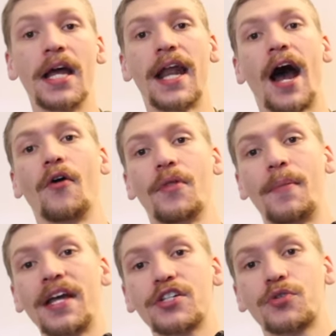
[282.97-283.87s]
Now, the
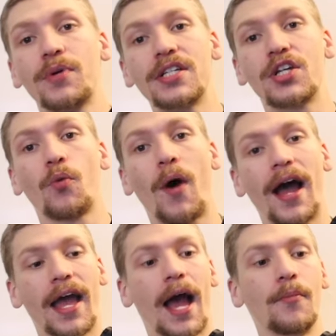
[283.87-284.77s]
biggest reason
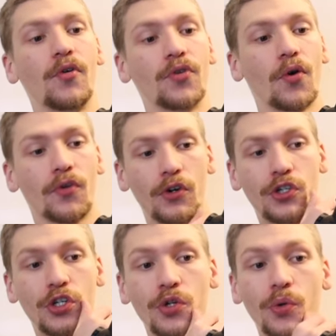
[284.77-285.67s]
why I moved over
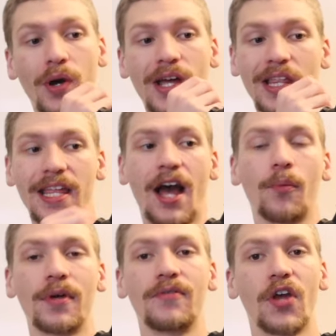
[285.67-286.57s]
to the
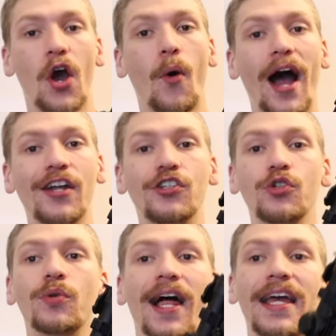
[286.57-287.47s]
LPVO, I
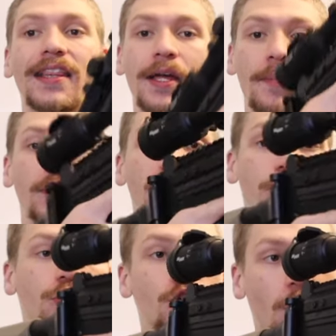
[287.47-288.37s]
do like the
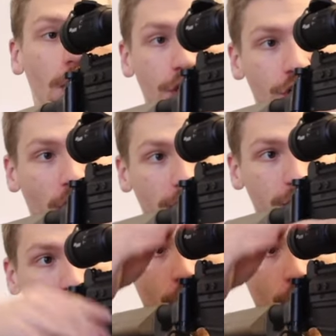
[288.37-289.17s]
ability to adjust